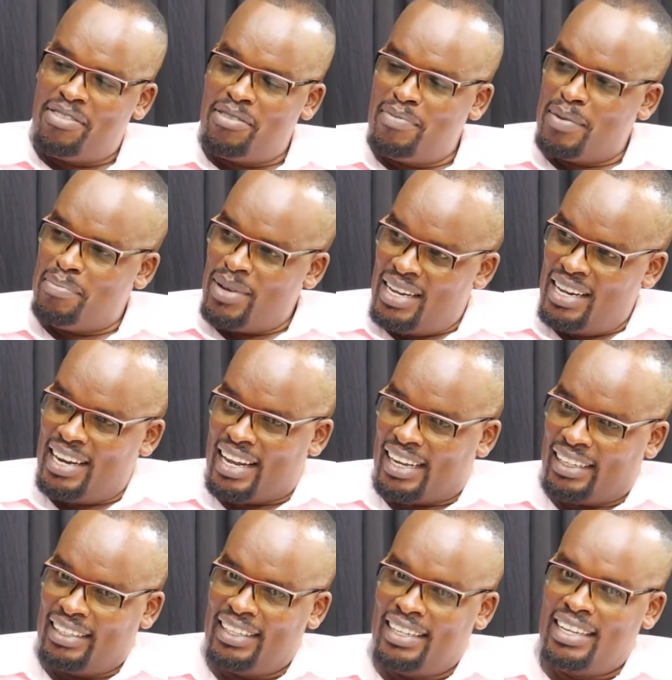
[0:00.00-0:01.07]
from the beginning.
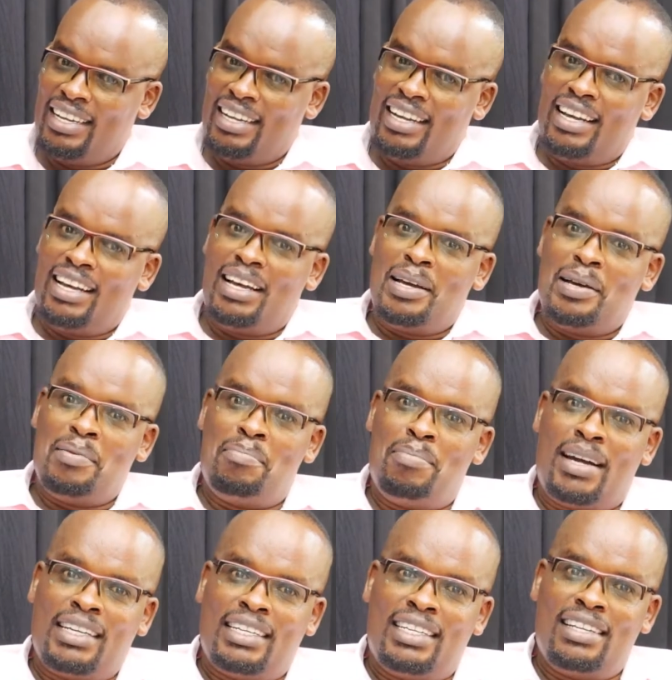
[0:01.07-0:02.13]

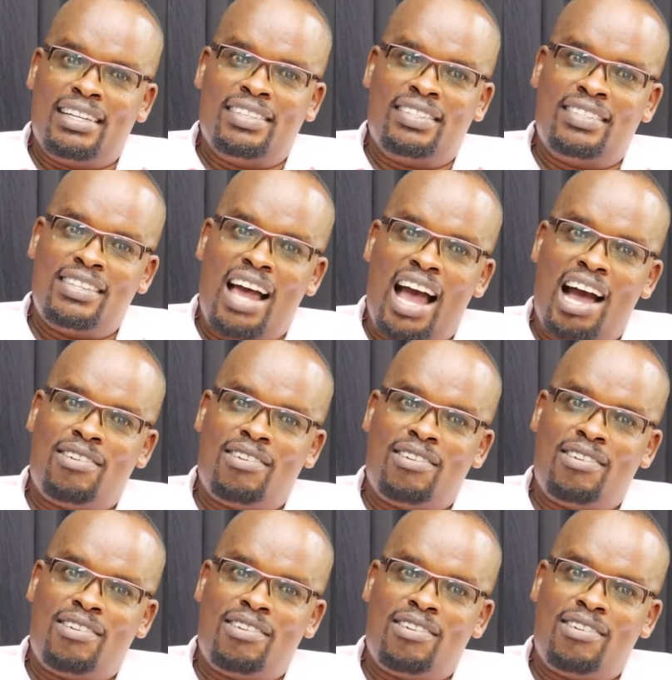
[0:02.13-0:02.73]
But it is